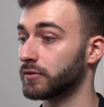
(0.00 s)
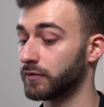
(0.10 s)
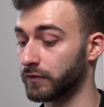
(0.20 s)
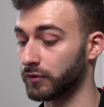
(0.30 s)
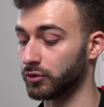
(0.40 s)

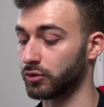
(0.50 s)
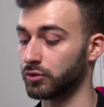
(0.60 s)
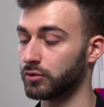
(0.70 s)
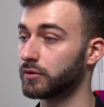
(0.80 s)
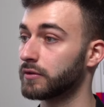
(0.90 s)

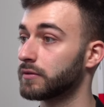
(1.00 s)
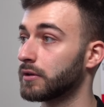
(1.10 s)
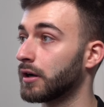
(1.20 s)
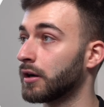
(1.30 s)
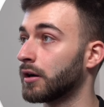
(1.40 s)
through
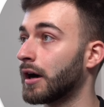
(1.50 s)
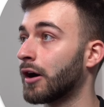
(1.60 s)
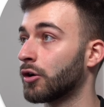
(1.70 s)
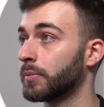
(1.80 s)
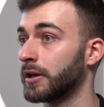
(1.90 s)

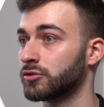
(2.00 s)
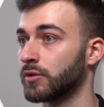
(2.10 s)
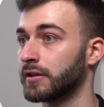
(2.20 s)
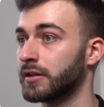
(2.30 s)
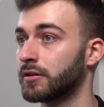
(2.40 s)
our page
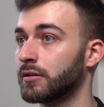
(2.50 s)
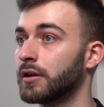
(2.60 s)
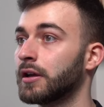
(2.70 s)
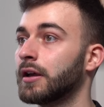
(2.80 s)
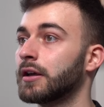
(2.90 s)
right here.
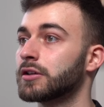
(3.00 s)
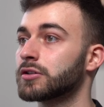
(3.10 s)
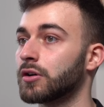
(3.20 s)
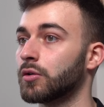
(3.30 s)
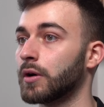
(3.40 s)

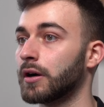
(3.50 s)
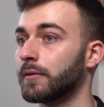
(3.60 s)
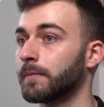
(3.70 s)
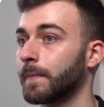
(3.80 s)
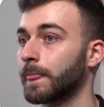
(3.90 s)

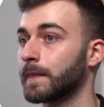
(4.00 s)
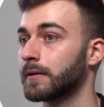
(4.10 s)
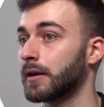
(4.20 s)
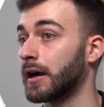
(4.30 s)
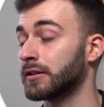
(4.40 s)
So,
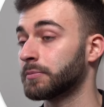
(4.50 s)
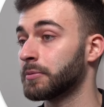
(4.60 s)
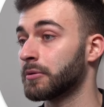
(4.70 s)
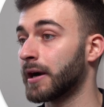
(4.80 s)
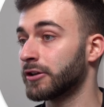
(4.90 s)
other
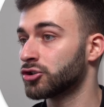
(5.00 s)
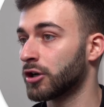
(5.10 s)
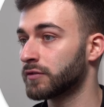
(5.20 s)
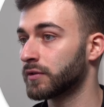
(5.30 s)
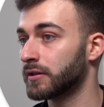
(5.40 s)
people might
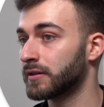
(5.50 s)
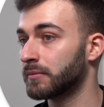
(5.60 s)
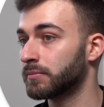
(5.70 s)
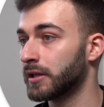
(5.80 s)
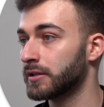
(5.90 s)
charge for their
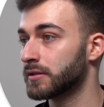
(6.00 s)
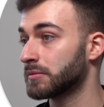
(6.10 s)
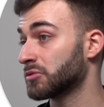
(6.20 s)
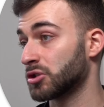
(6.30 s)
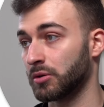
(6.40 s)
template,
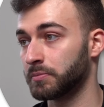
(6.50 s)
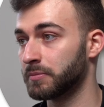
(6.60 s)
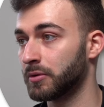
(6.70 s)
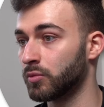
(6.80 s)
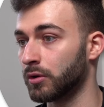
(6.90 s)
some
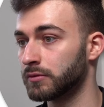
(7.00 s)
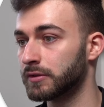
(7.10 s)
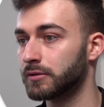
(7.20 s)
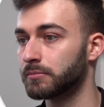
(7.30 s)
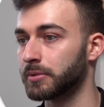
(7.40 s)
people won't,
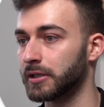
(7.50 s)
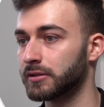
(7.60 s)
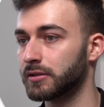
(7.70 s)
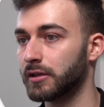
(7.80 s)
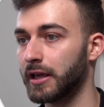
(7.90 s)
but
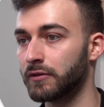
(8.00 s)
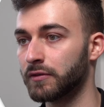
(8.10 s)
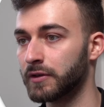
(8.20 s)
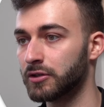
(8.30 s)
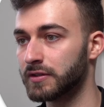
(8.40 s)

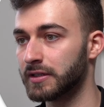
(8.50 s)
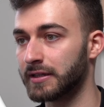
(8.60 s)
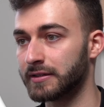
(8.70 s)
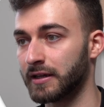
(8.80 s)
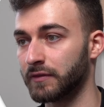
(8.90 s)
everything you see that
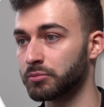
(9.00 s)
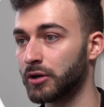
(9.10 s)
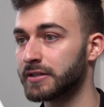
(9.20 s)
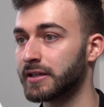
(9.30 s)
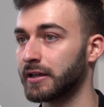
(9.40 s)
doesn't have a
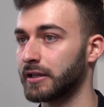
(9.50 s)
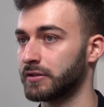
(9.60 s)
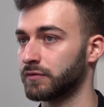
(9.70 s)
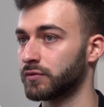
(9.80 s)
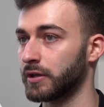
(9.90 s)
price tag is
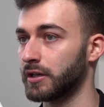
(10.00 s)
free.